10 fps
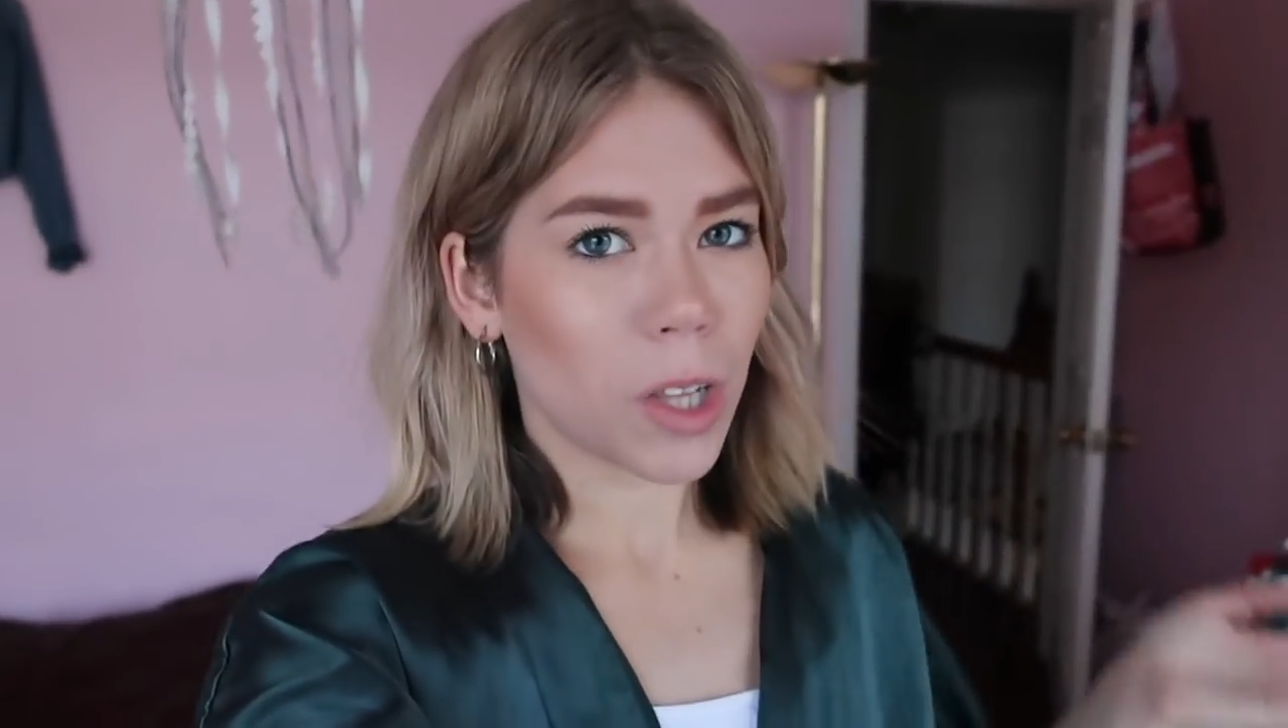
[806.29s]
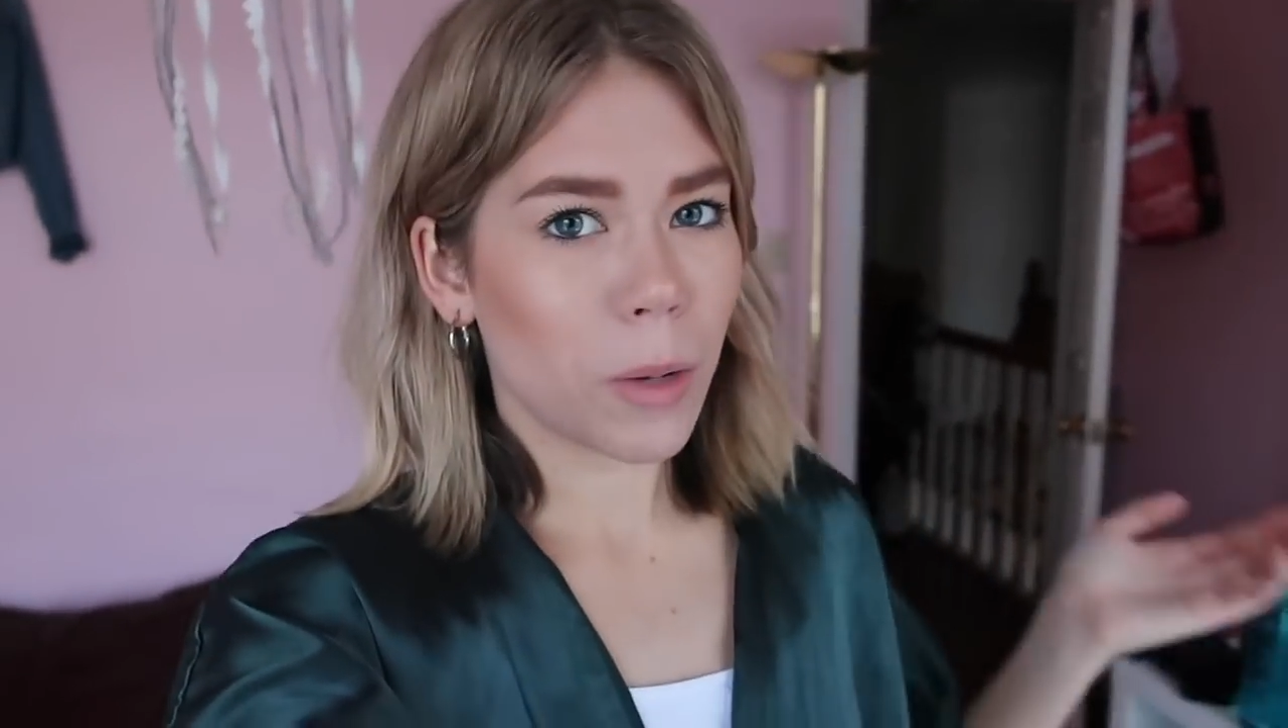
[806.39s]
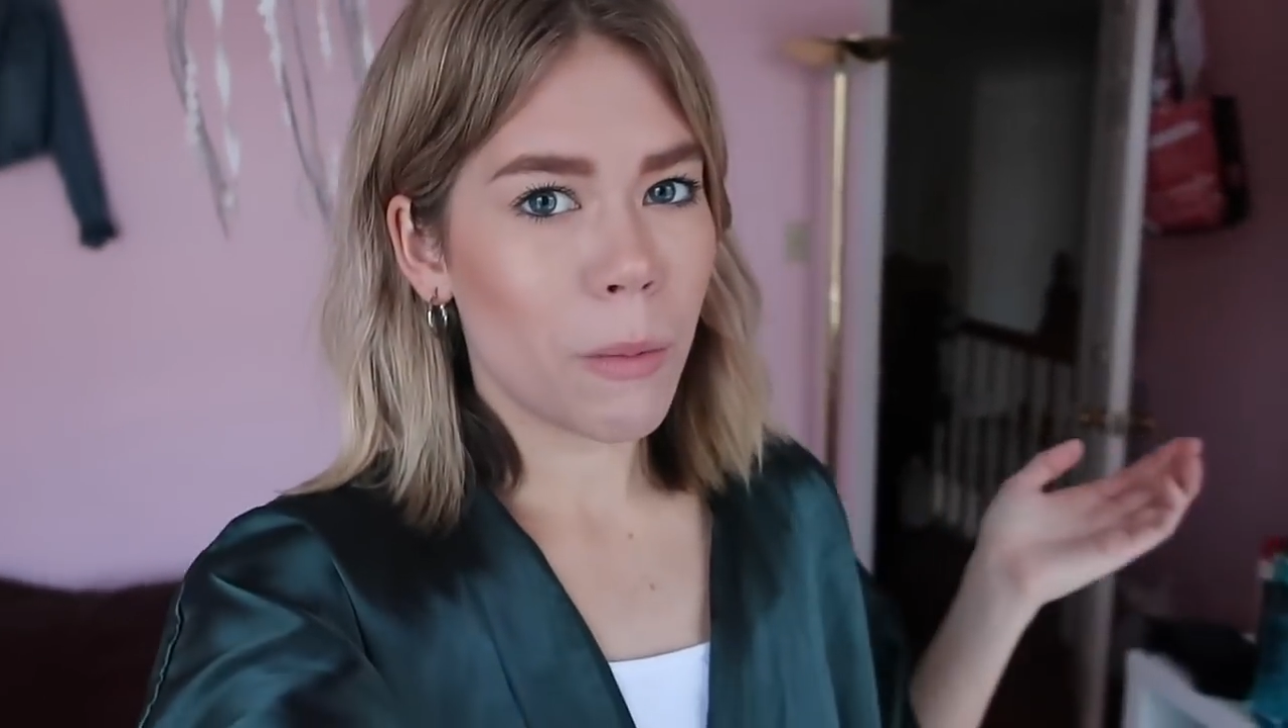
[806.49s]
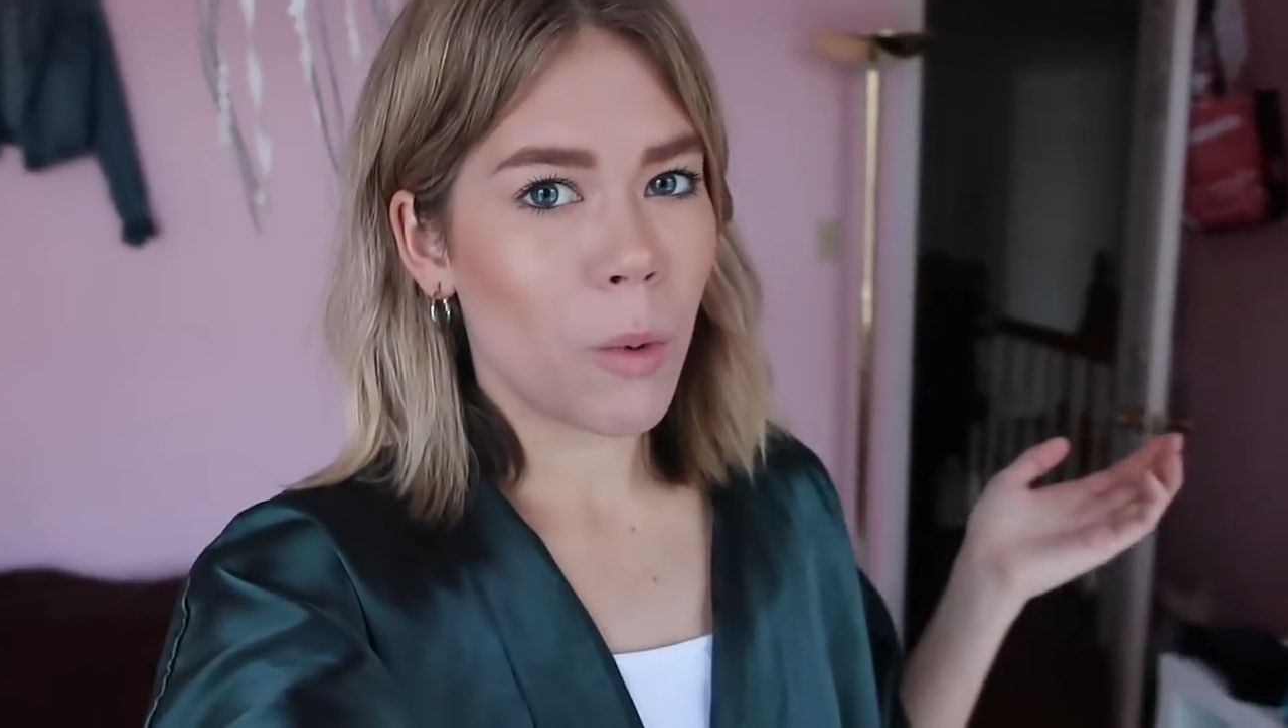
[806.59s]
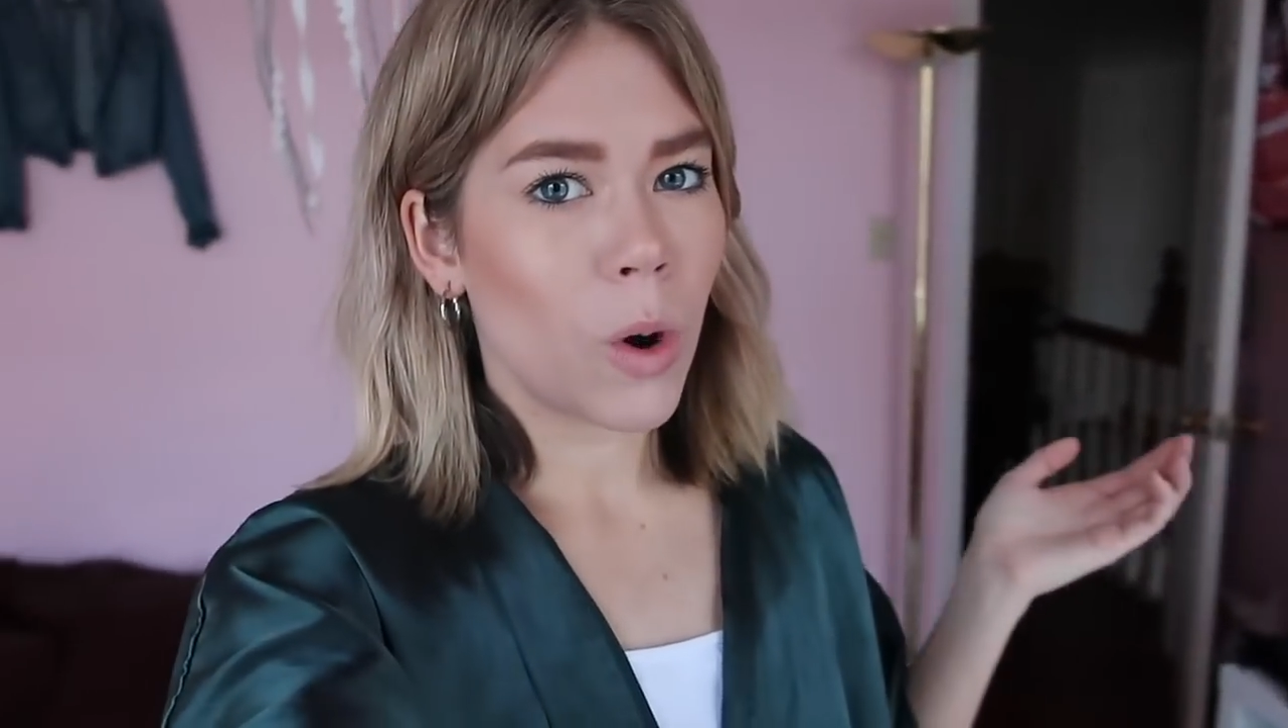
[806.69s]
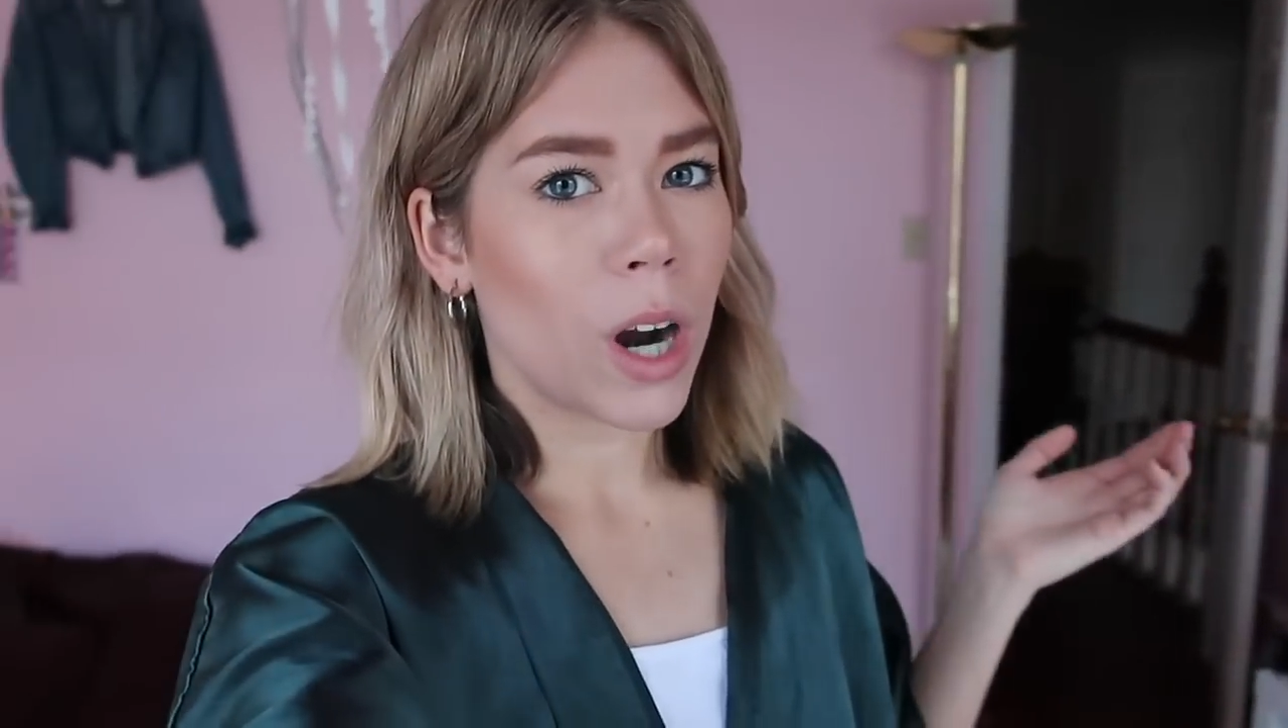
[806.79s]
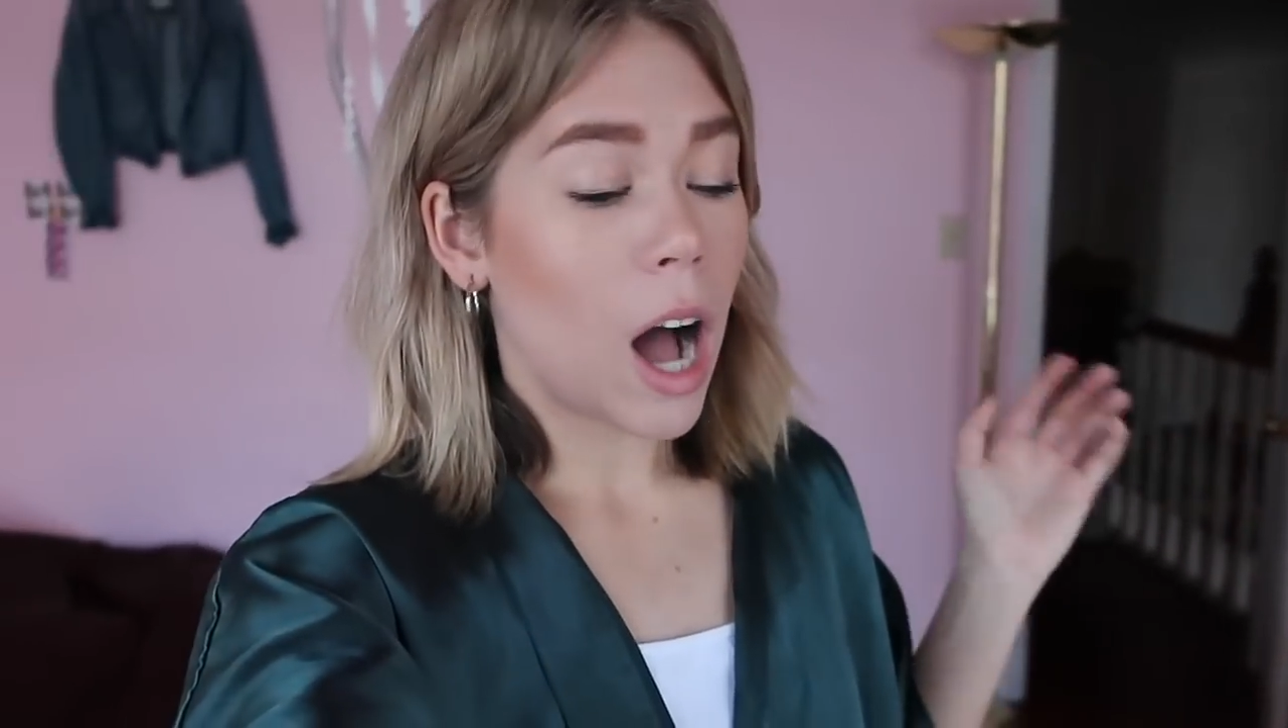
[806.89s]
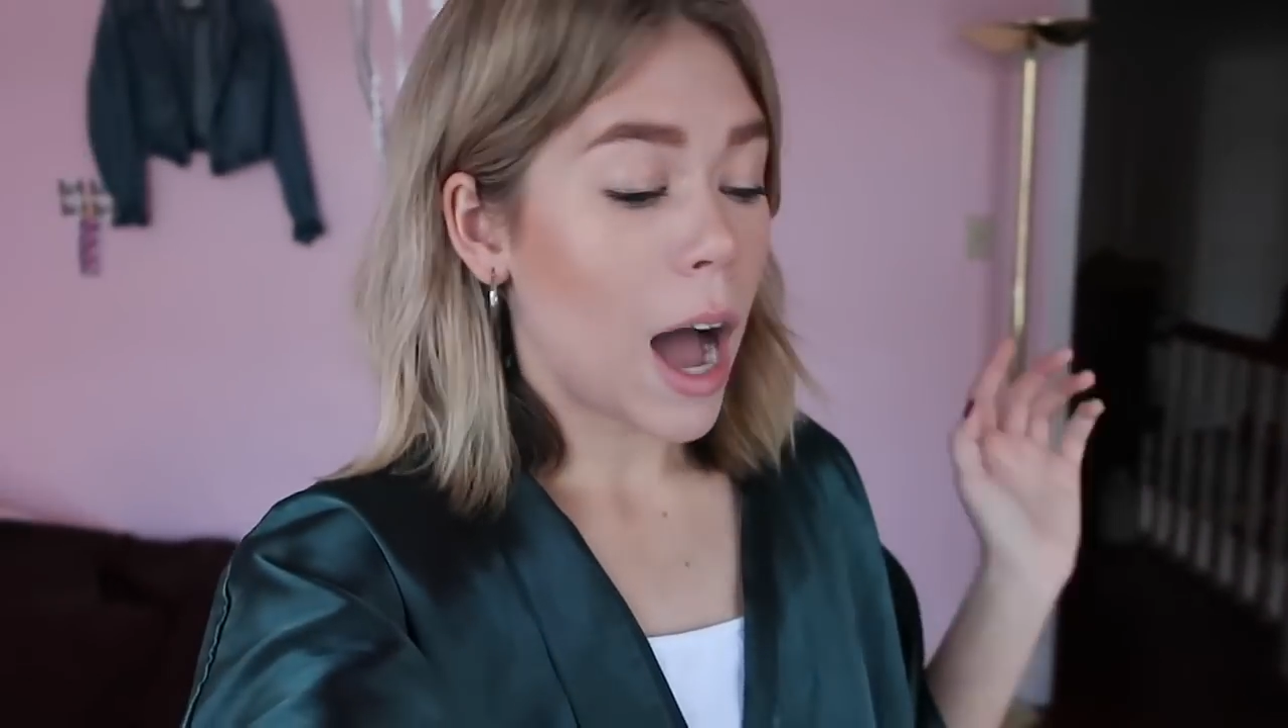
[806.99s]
a little bit more.